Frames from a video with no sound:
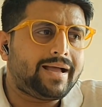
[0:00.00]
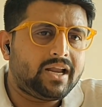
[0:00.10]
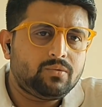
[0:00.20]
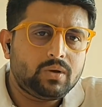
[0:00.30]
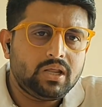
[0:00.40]

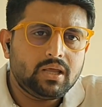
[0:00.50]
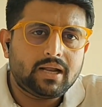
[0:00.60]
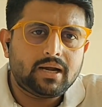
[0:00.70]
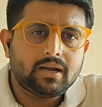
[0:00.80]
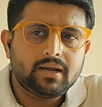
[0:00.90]
annually
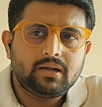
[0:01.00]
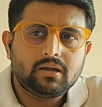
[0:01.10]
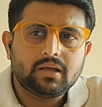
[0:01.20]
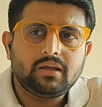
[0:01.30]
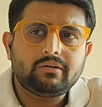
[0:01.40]
and
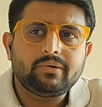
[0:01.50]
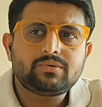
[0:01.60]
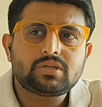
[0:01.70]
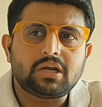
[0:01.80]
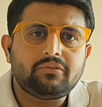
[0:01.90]
it
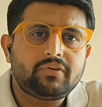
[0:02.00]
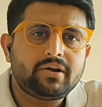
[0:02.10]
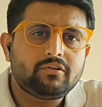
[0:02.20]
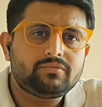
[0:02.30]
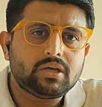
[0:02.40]
includes
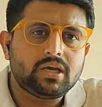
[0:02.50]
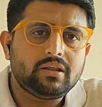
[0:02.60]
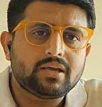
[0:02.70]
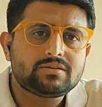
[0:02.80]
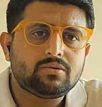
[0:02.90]
100 of the
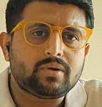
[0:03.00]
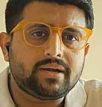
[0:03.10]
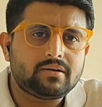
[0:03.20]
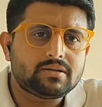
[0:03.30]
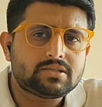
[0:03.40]
areas in the
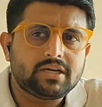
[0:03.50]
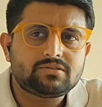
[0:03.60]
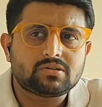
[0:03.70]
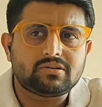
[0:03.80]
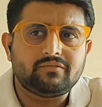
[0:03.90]
United
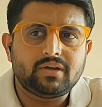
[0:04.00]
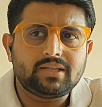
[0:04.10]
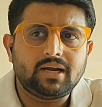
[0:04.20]
States or somewhere